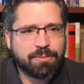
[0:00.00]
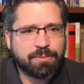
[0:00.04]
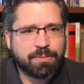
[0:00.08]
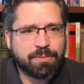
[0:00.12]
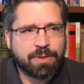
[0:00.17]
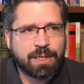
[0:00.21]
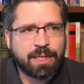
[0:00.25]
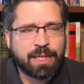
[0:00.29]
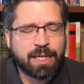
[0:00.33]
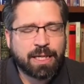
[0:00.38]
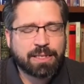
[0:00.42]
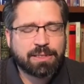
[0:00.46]

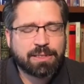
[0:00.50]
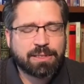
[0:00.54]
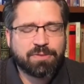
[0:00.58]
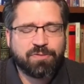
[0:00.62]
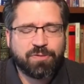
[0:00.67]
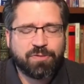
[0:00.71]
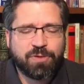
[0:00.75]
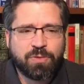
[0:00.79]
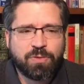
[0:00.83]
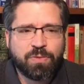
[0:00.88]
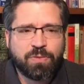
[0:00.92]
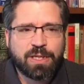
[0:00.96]
next
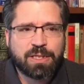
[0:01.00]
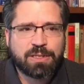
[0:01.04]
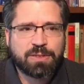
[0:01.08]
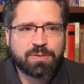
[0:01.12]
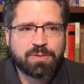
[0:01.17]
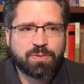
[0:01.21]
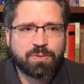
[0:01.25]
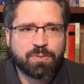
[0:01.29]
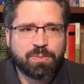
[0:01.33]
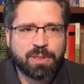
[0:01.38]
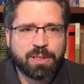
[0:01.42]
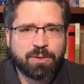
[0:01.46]
few weeks
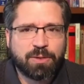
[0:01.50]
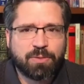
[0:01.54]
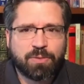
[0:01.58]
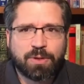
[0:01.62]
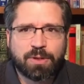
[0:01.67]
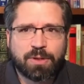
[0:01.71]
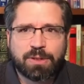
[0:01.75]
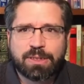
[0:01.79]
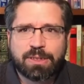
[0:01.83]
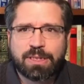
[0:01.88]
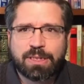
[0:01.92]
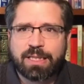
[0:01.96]
will be a
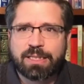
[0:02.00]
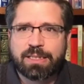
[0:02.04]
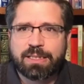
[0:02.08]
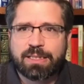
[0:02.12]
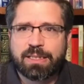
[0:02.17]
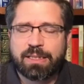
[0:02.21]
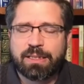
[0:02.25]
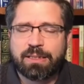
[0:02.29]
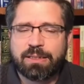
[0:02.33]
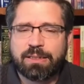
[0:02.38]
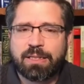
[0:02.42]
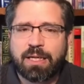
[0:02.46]
real
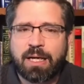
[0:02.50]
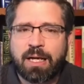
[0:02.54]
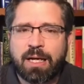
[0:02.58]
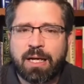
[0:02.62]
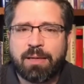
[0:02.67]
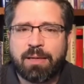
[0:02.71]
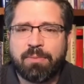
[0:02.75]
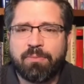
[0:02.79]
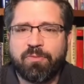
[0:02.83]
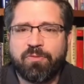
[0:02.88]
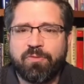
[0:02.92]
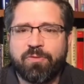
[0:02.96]
testing
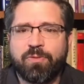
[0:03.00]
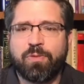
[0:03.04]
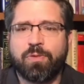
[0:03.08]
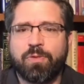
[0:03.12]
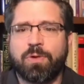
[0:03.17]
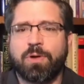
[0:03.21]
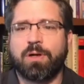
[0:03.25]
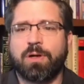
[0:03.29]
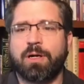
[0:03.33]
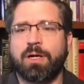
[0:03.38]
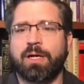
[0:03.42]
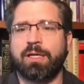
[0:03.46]
time
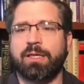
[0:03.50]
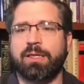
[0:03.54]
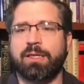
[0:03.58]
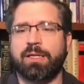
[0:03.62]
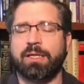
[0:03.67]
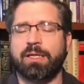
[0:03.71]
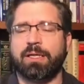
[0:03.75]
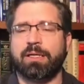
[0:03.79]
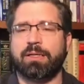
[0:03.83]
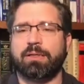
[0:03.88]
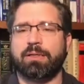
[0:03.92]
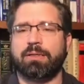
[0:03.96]
for, I
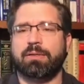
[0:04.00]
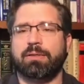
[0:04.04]
think,